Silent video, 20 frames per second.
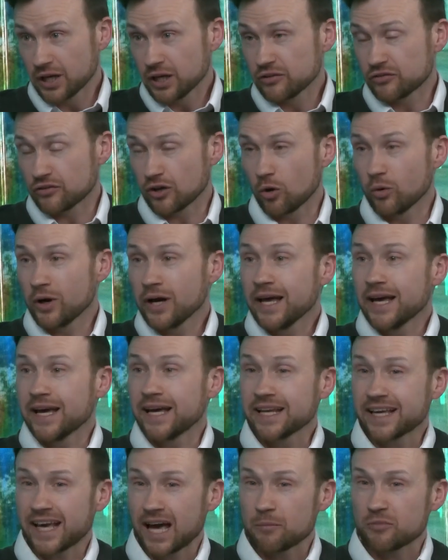So
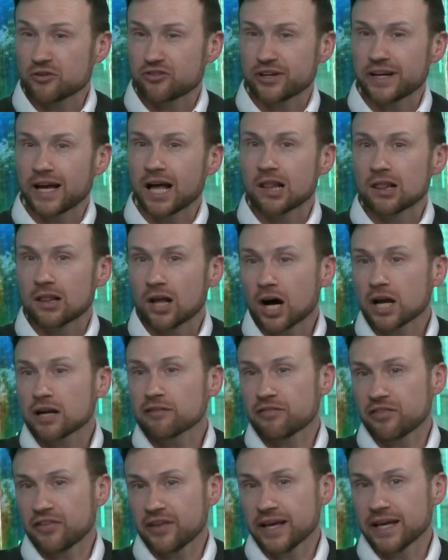in chemistry, a lot
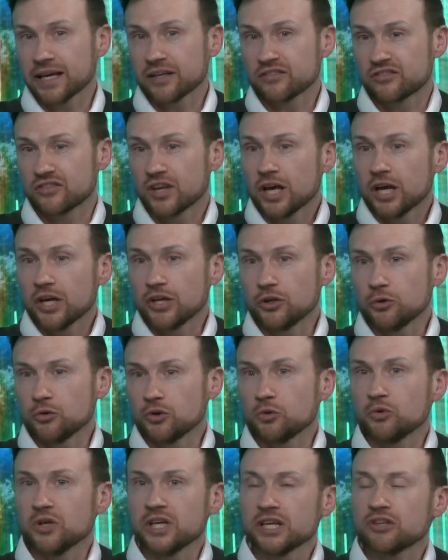of things
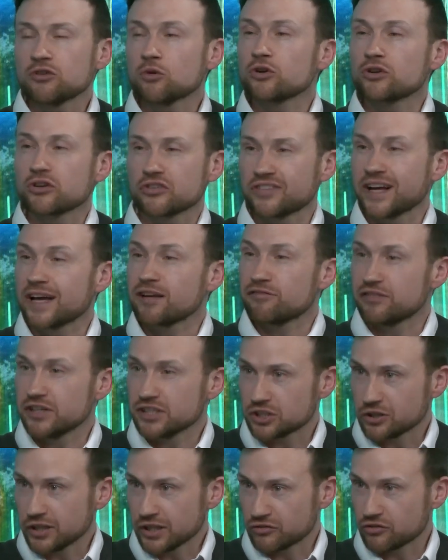you need to understand visually.